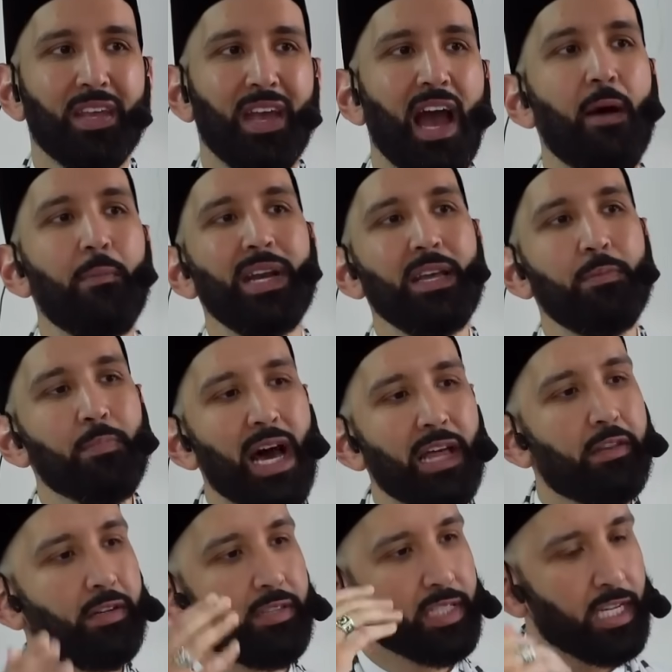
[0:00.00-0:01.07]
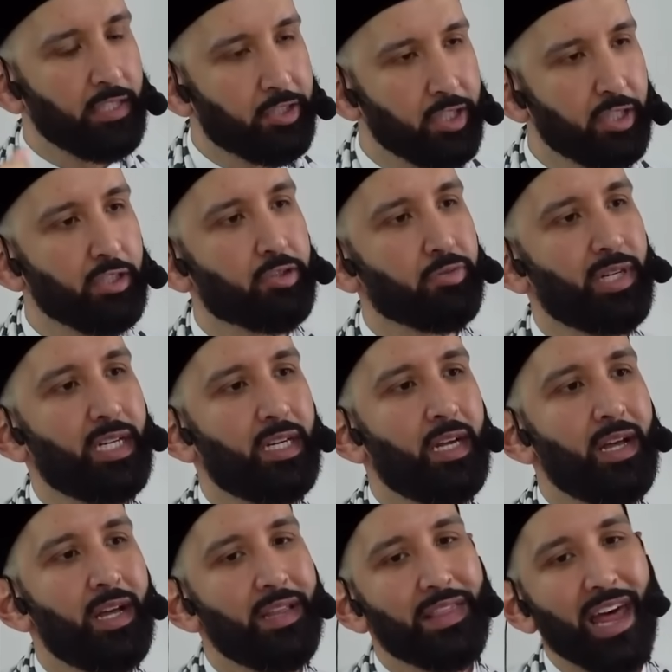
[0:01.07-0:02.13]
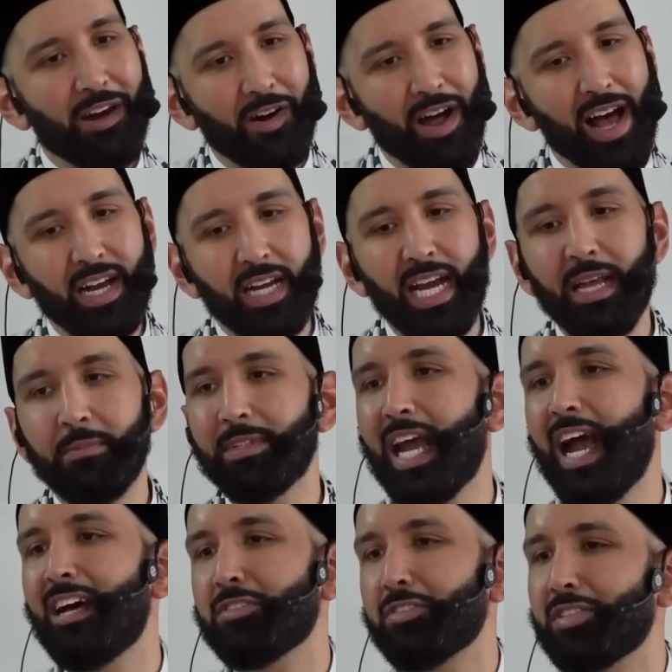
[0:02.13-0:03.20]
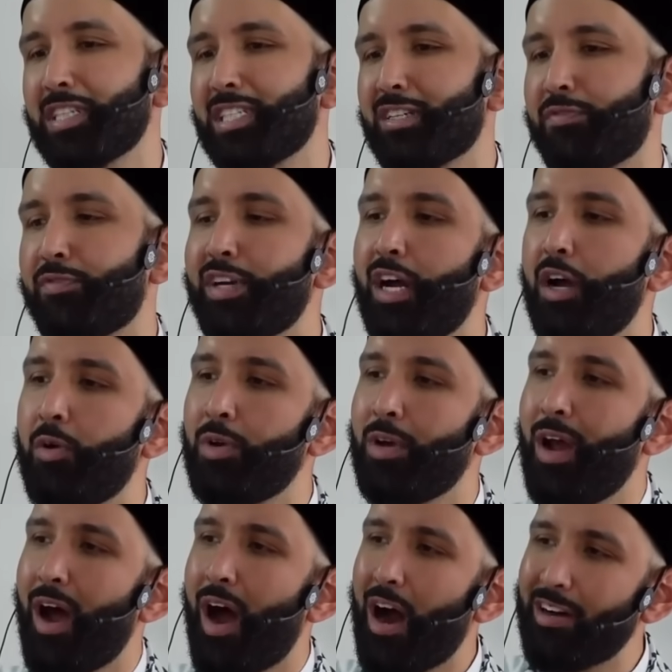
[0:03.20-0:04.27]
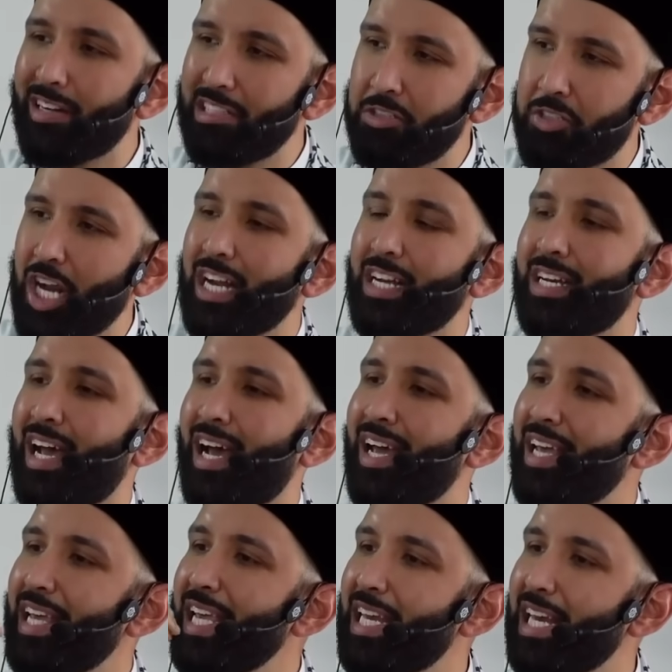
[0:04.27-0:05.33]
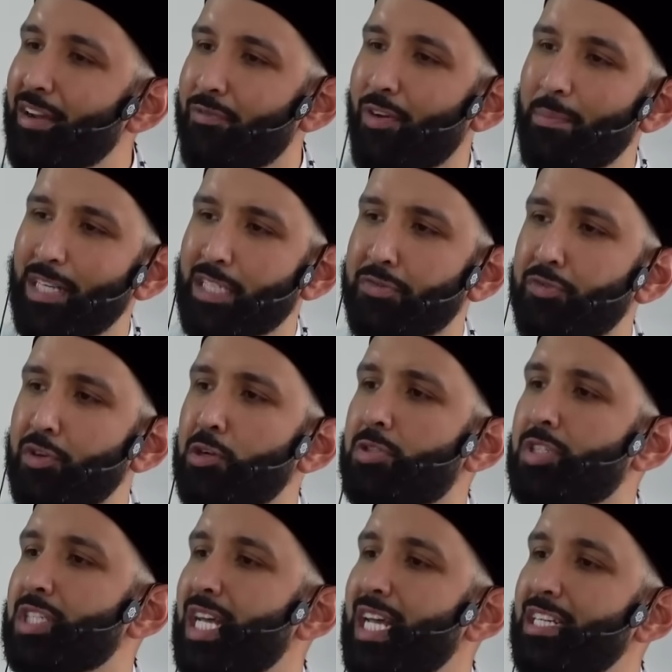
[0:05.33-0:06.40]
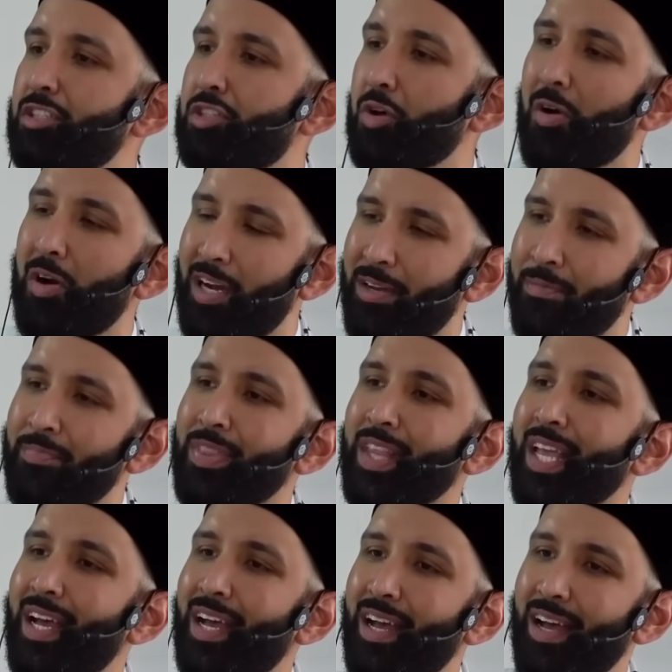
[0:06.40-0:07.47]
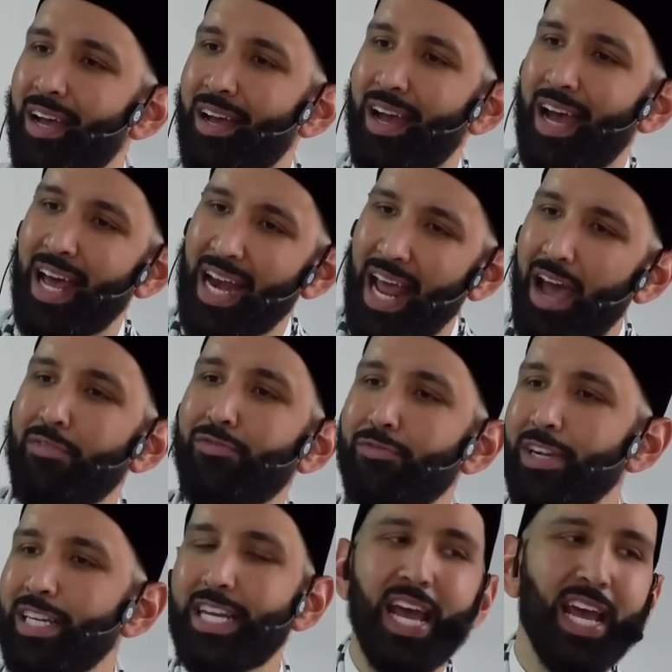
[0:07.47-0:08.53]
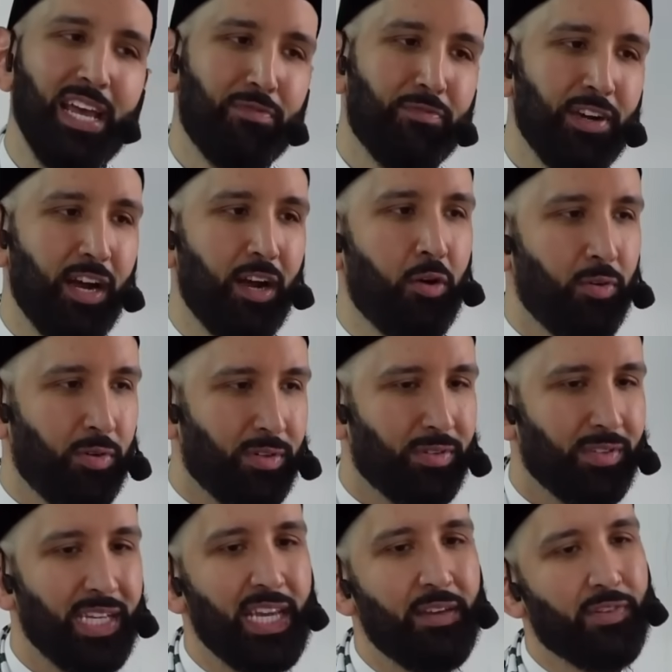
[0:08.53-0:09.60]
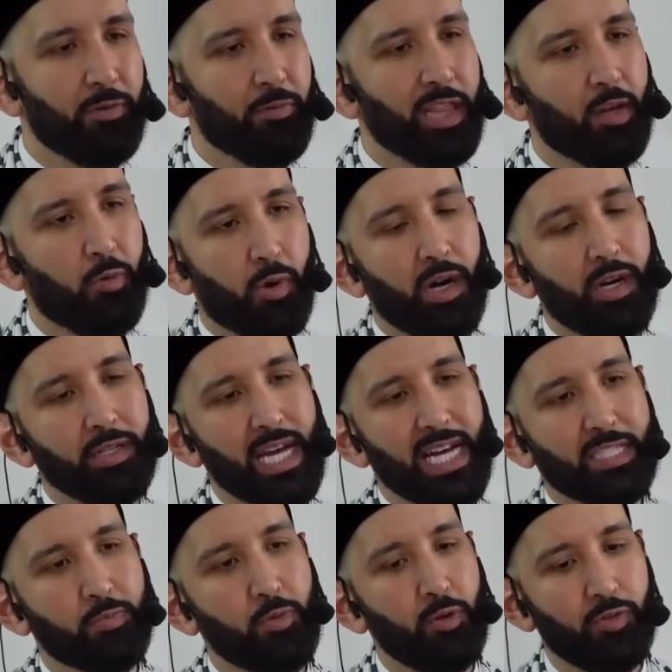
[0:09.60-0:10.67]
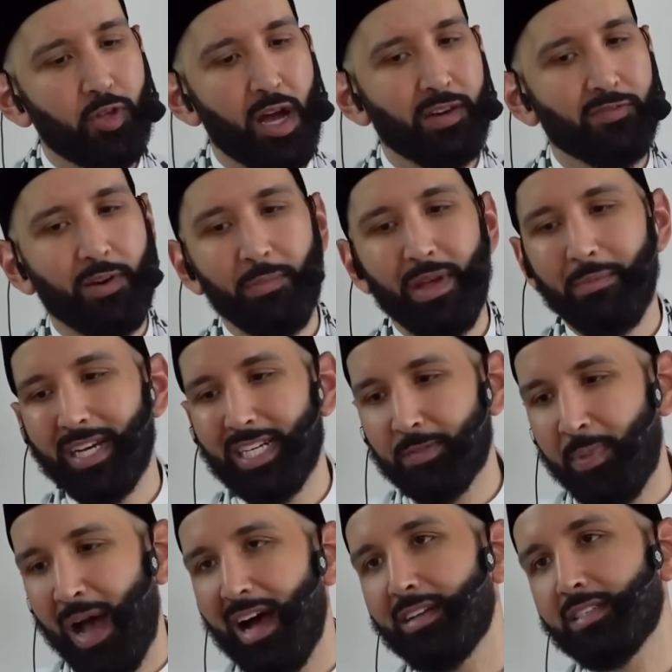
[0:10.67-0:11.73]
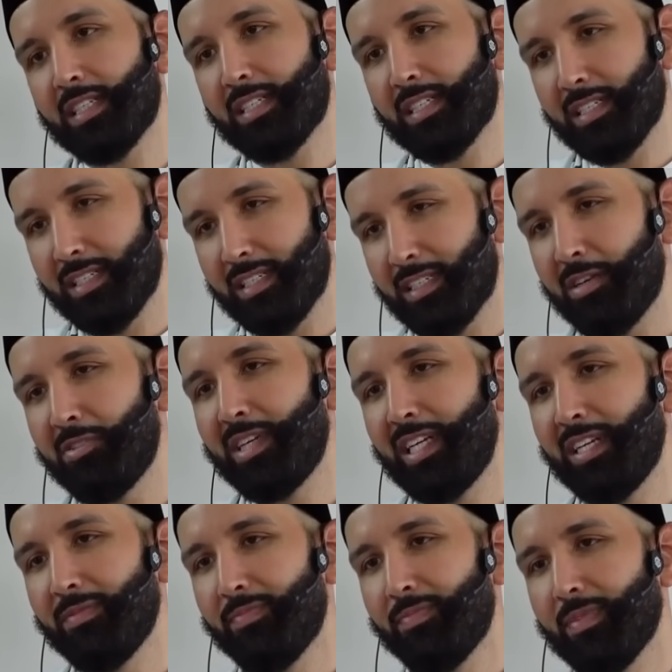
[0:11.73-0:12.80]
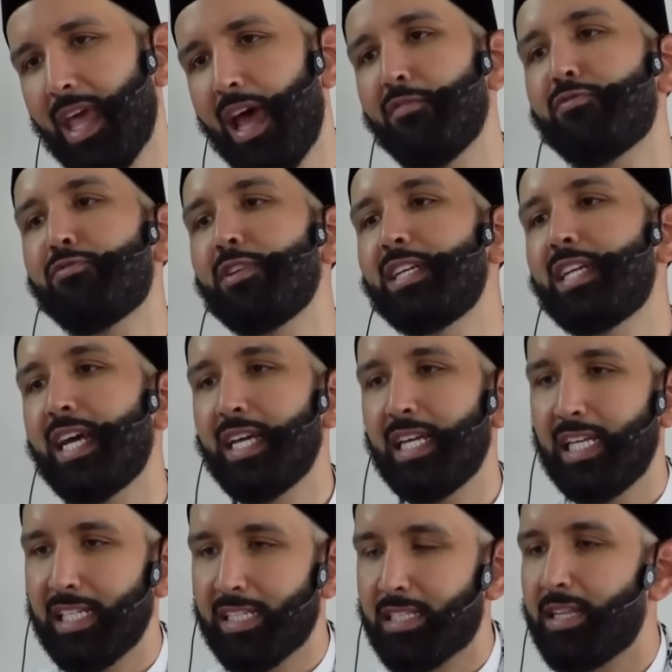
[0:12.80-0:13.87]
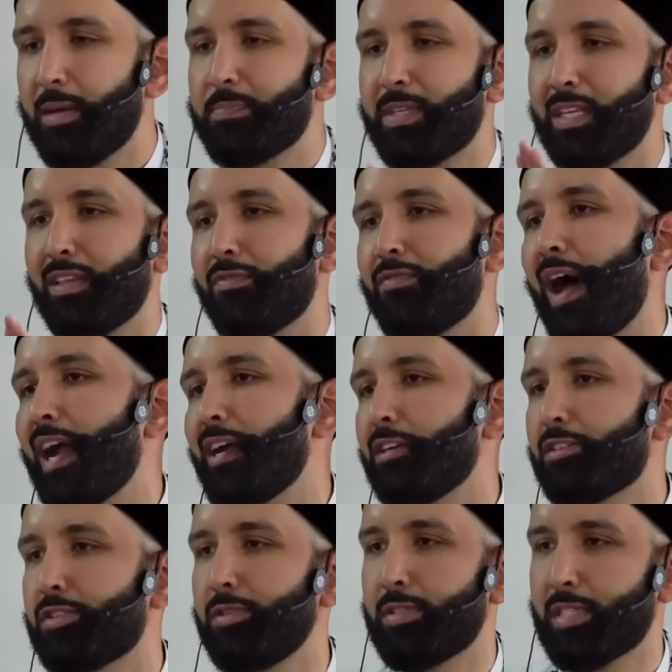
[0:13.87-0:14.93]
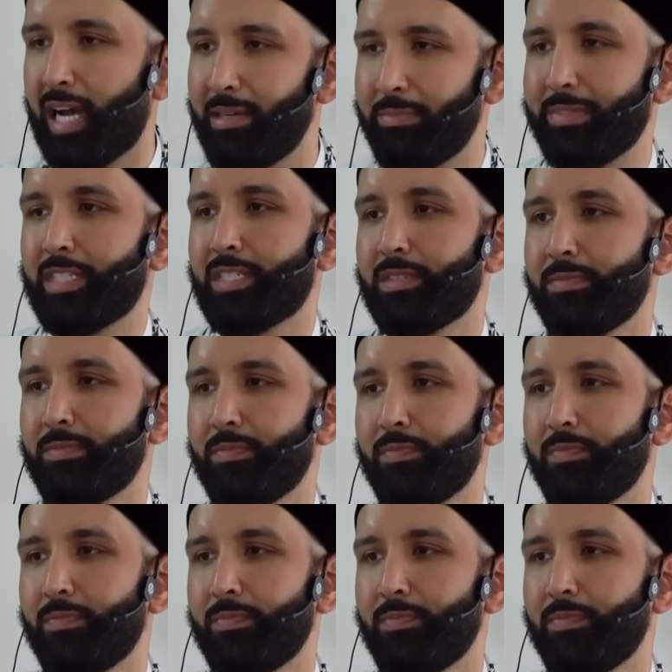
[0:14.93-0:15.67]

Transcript: How many mothers and children that are unnamed casualties of Fir'aun are in Jannah, eating from its fruits, in joy. And every day Fir'aun, even when the world has moved on from him in his palaces and his tyranny, every day he is dipped in the fire two times